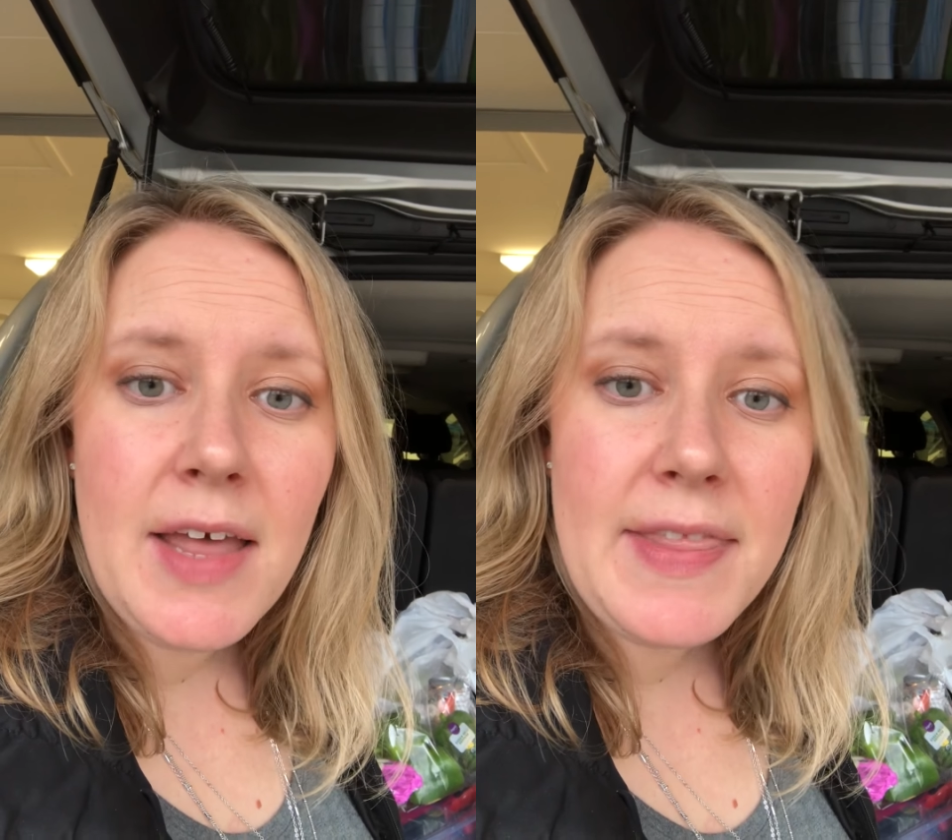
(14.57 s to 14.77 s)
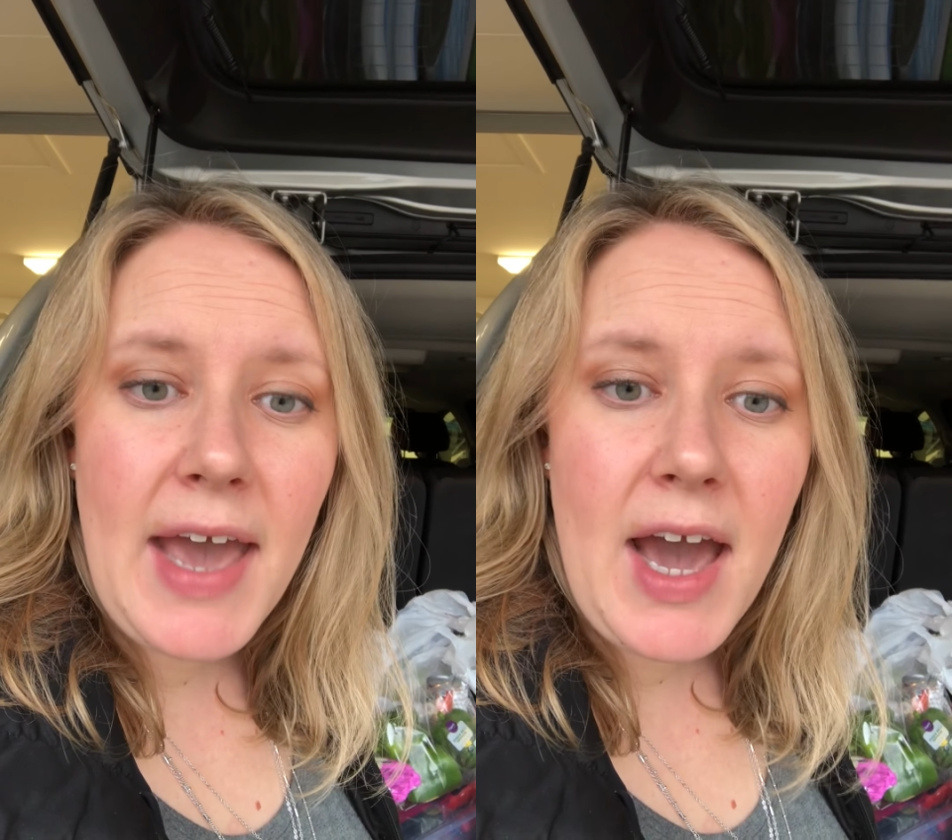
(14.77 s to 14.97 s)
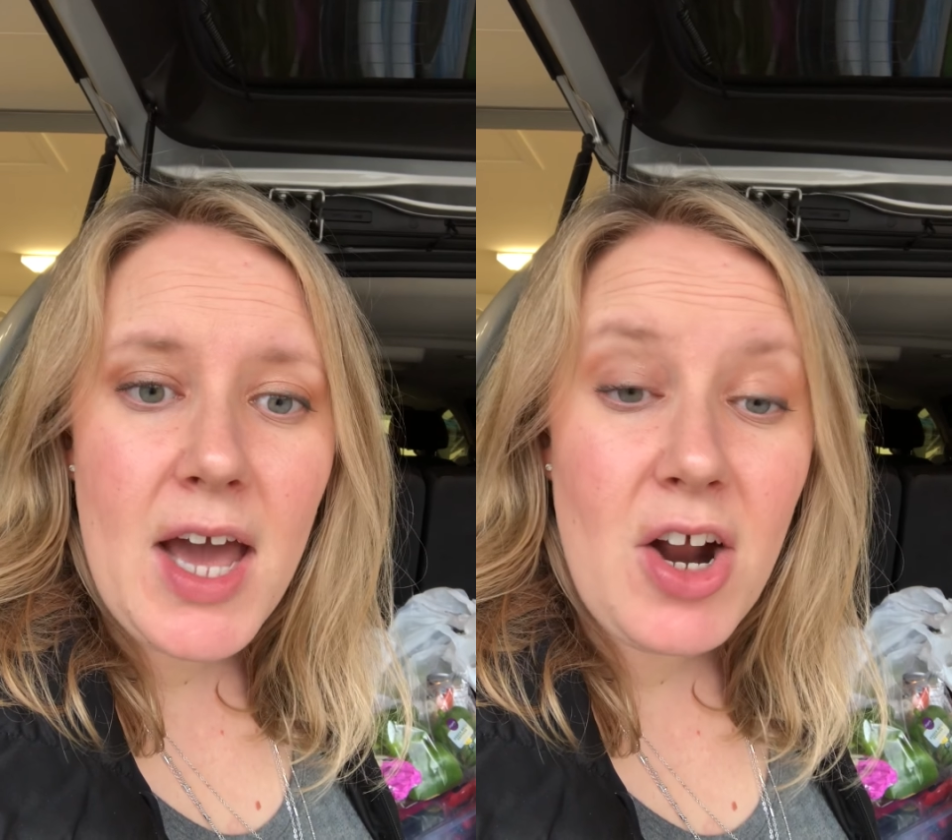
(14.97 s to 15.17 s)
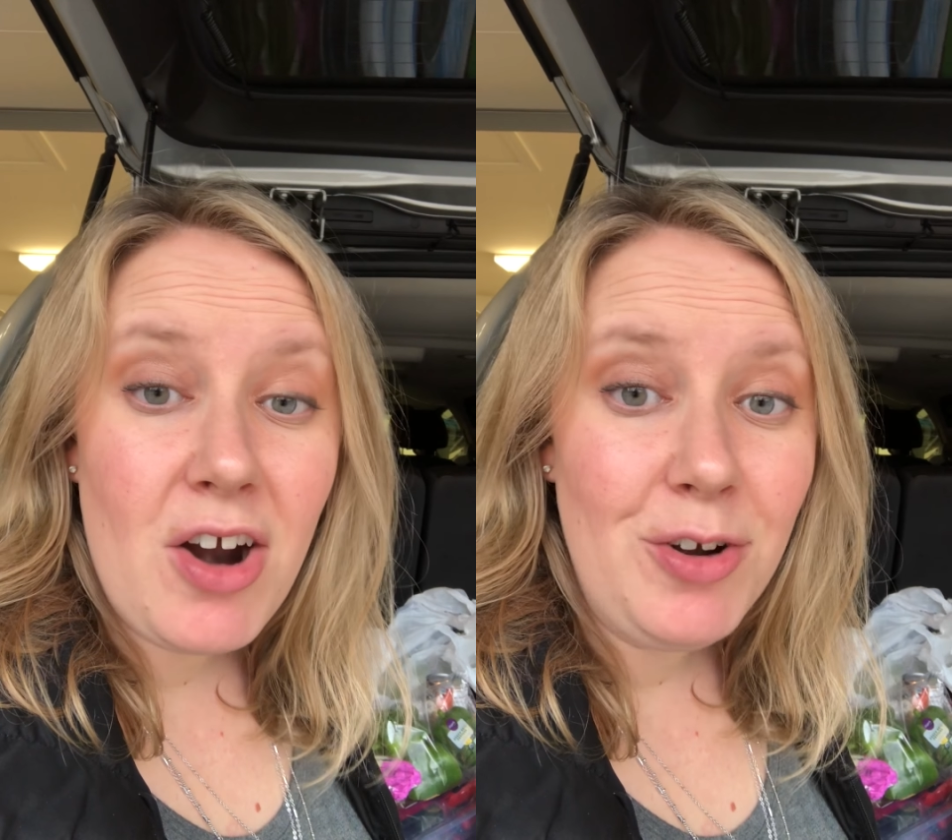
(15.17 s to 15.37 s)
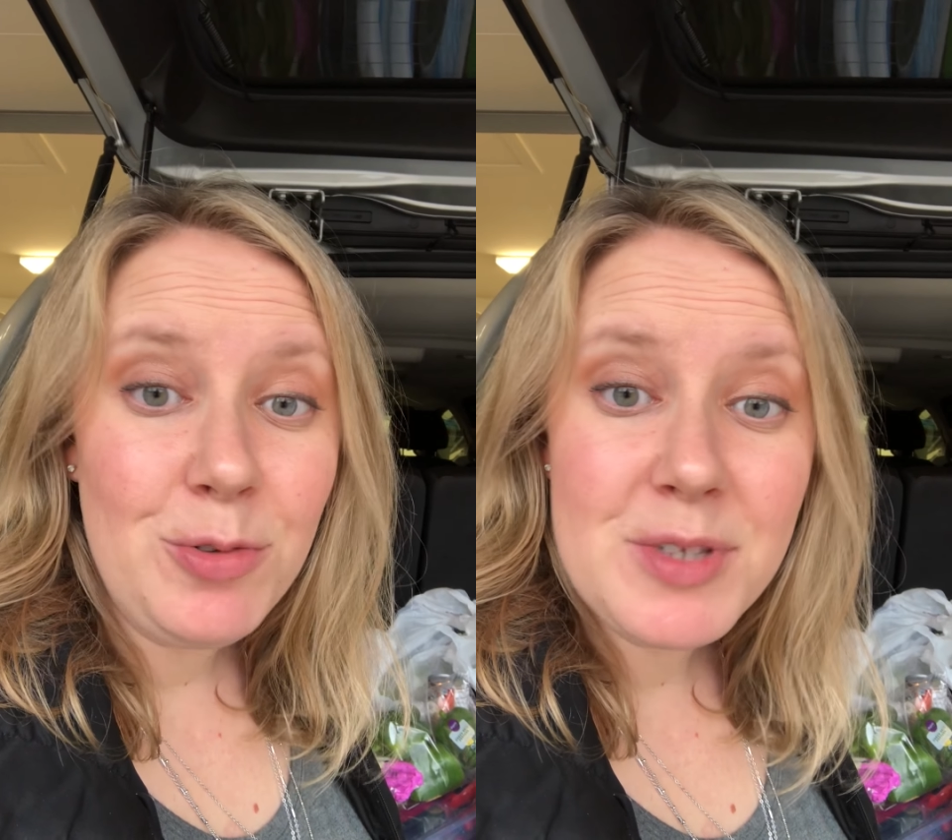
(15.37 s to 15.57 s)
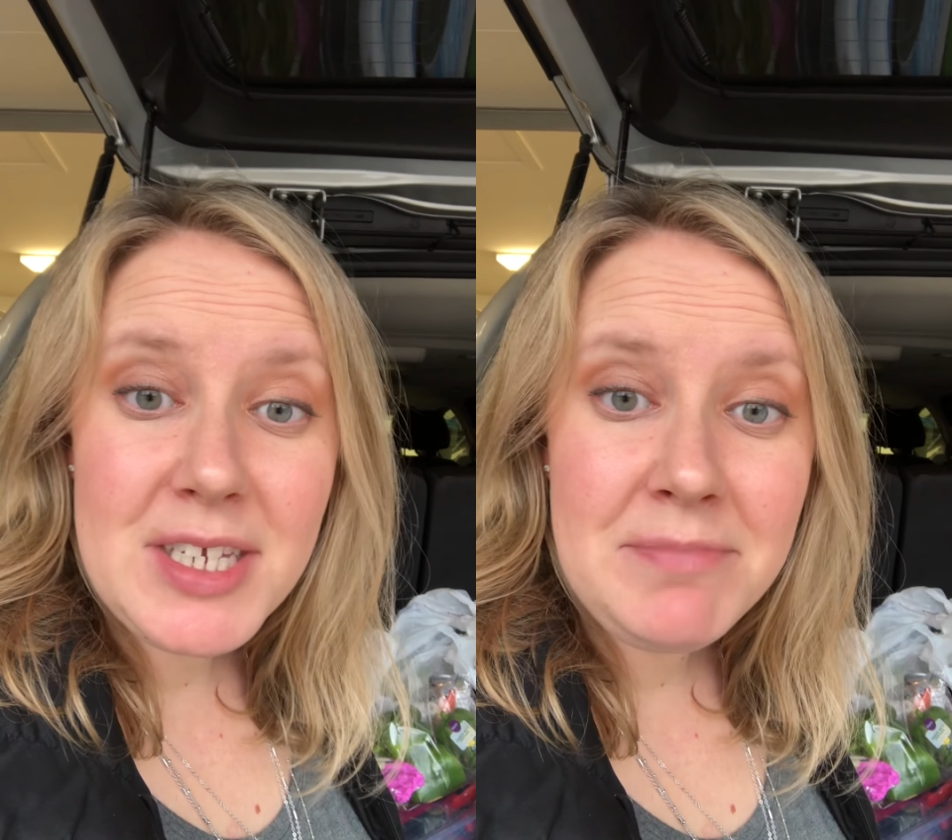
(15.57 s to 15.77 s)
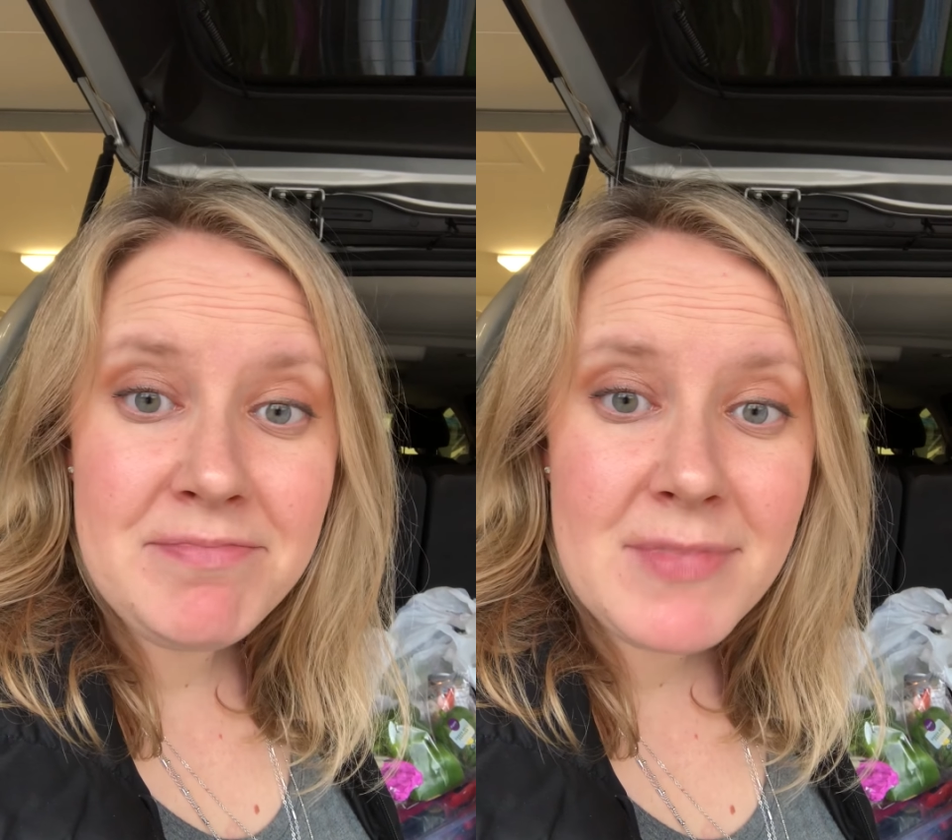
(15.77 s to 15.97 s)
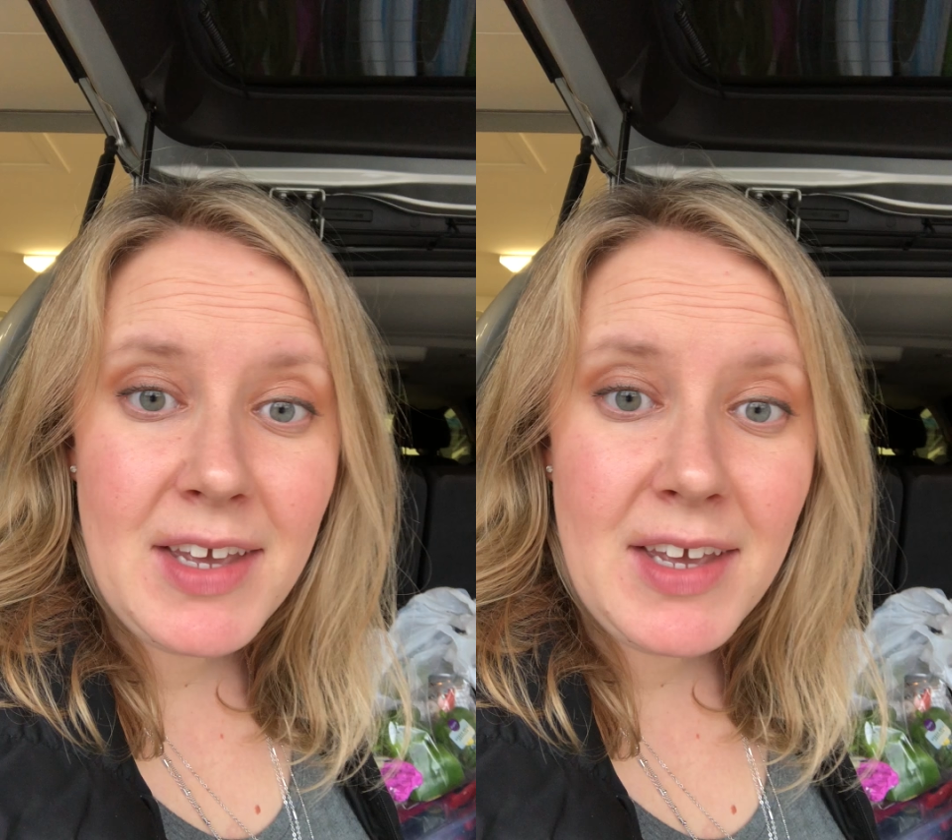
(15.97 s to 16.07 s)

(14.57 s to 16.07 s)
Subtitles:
that are wholesome